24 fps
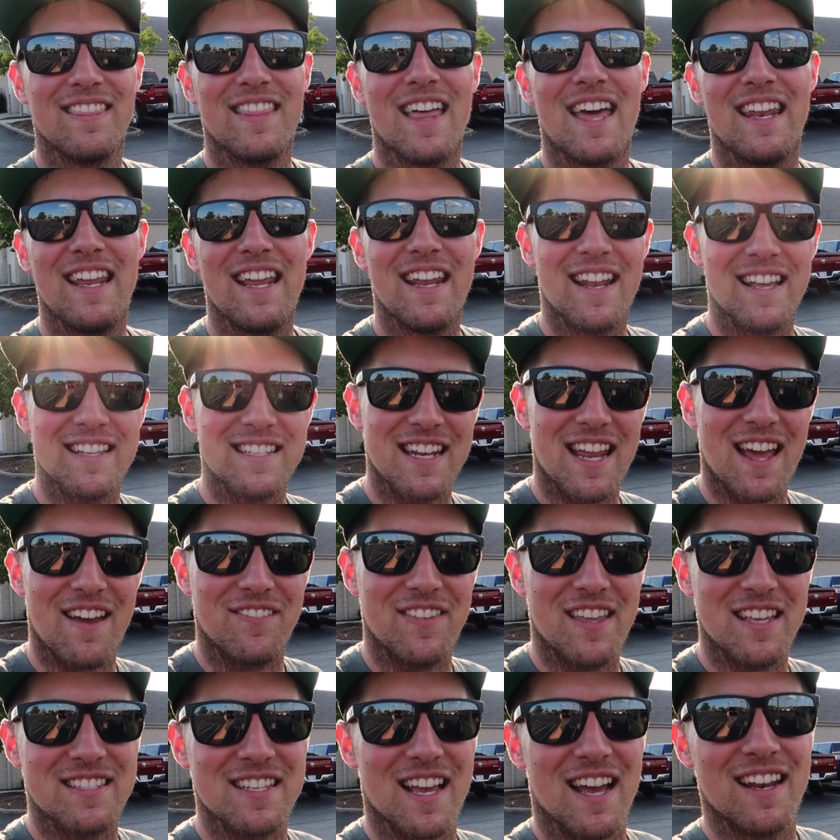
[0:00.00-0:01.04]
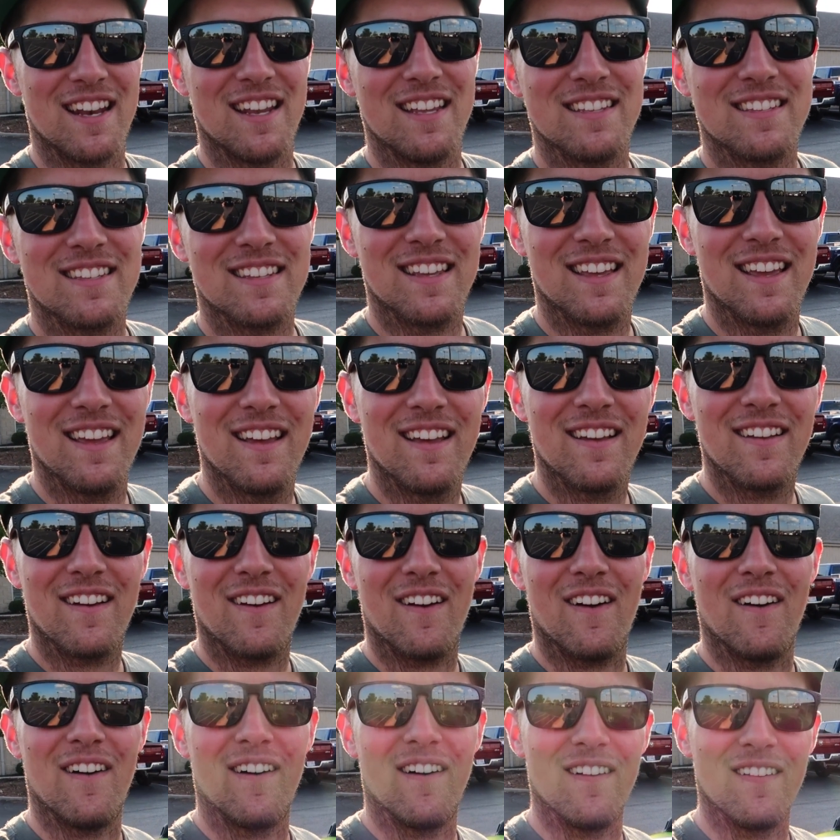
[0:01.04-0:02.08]
that he doesn't have this on his.
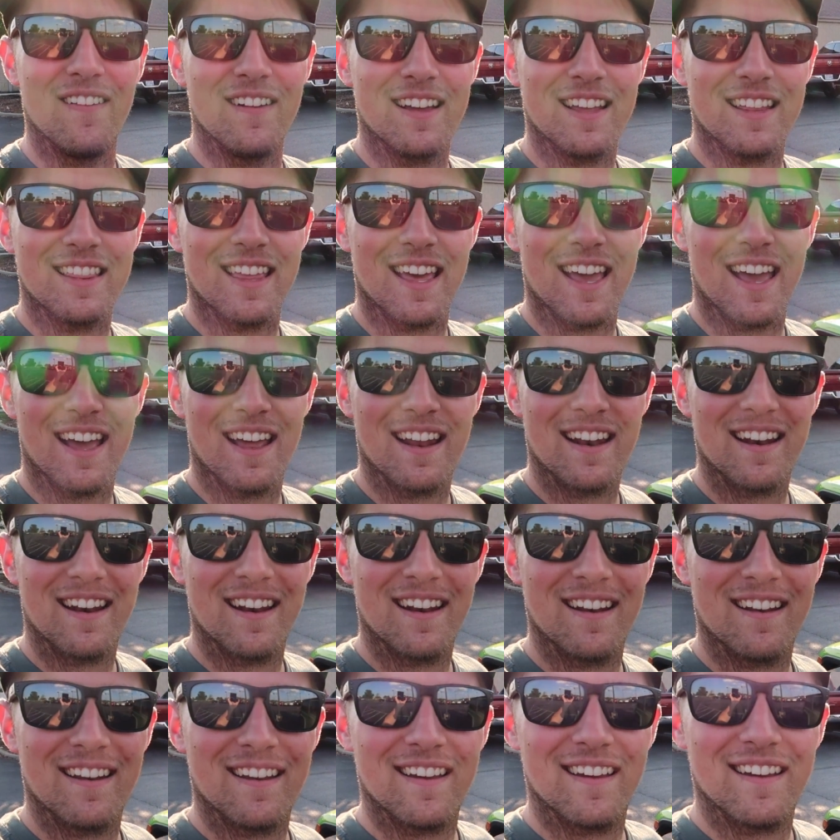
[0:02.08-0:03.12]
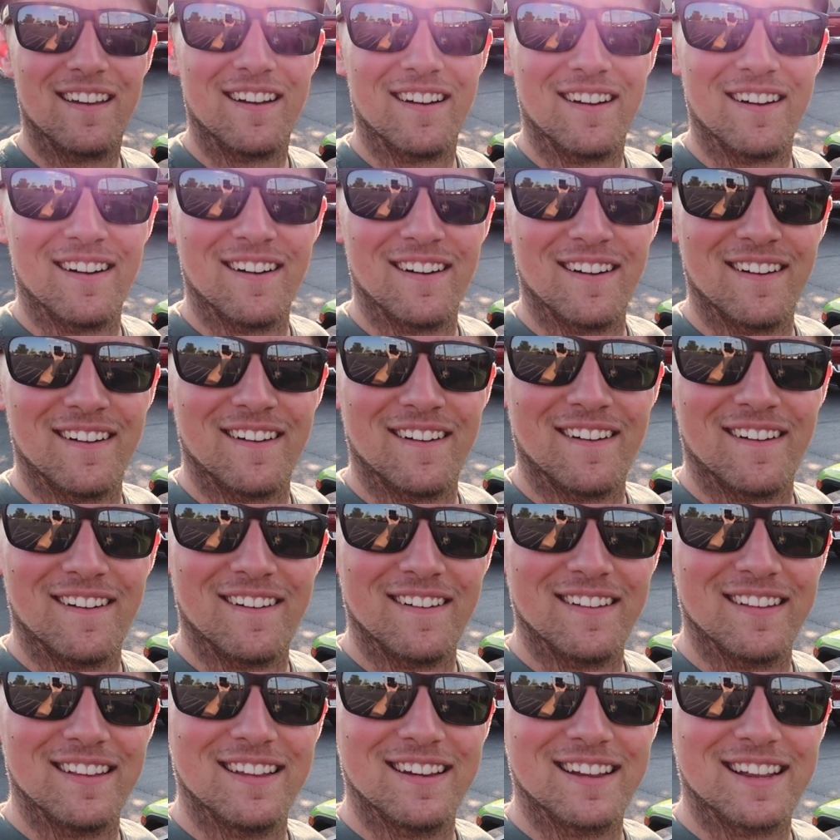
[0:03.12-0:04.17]
Oh, look at that.
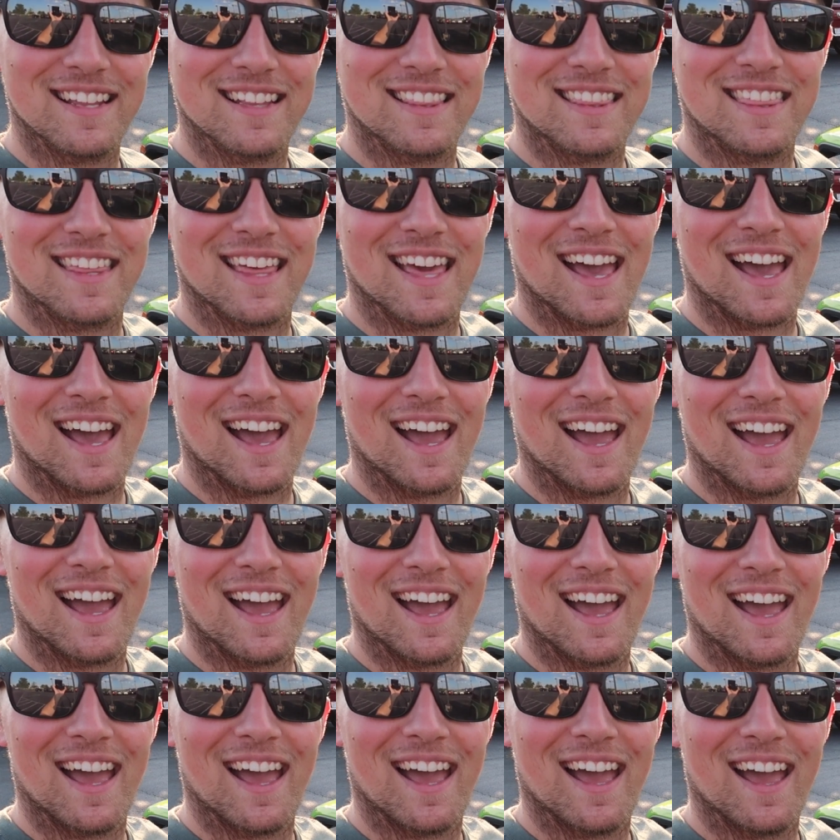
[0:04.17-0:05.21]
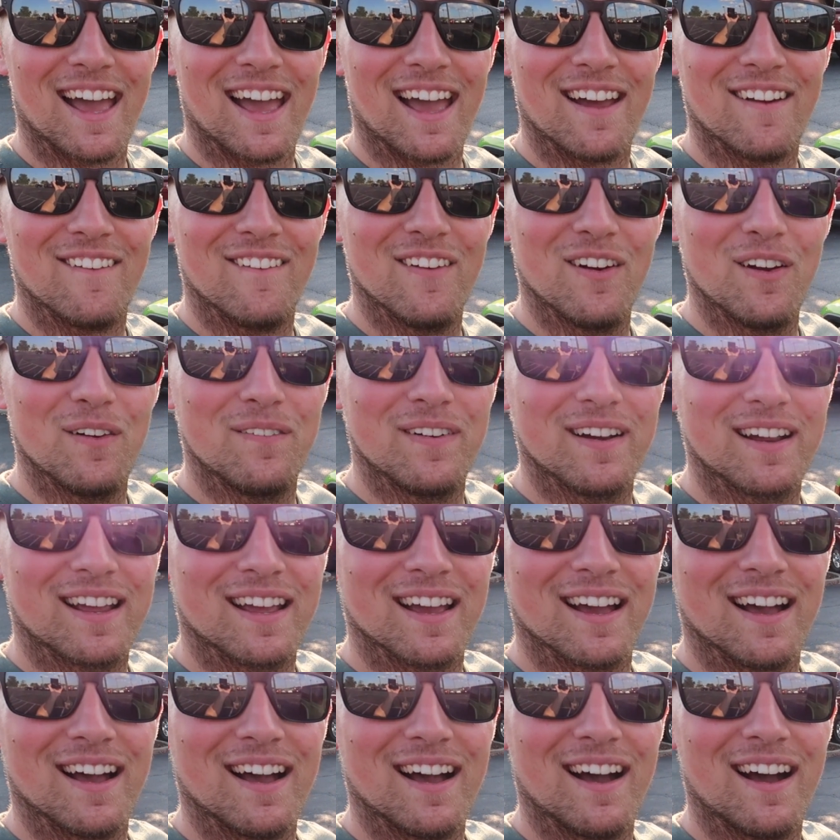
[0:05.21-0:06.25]
Oh, look at that
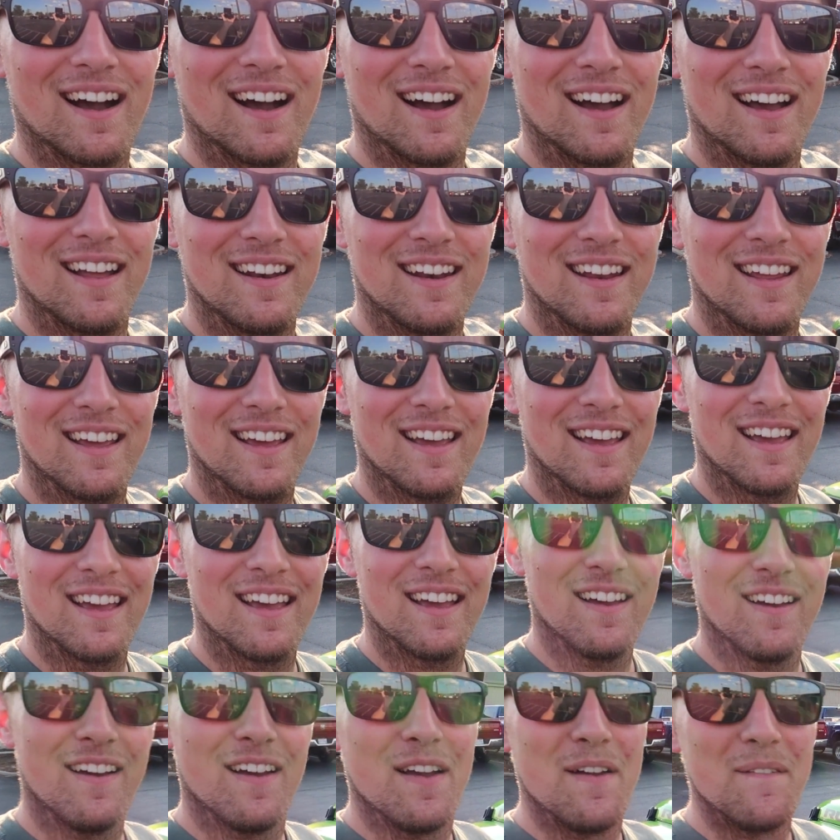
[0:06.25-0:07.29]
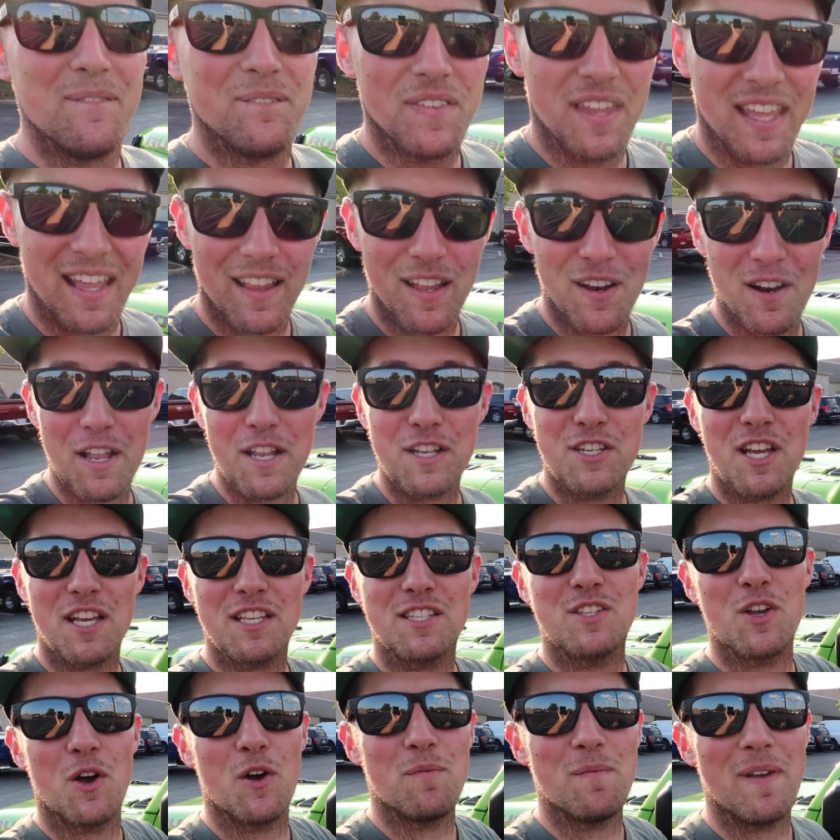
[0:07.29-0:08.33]
Rubicon. He literally
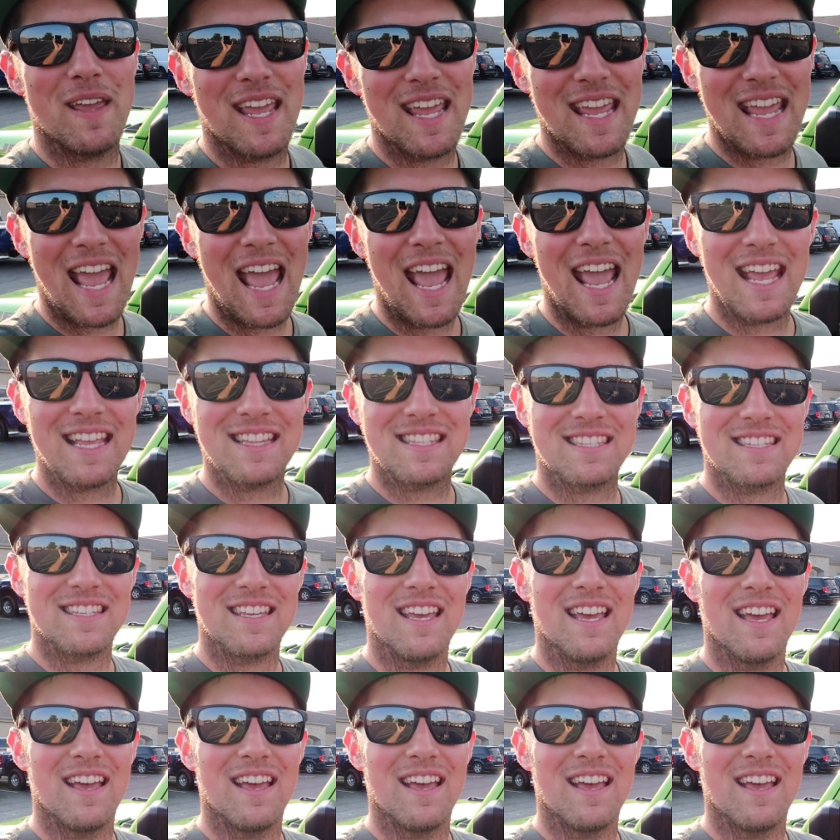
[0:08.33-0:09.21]
just told me he hates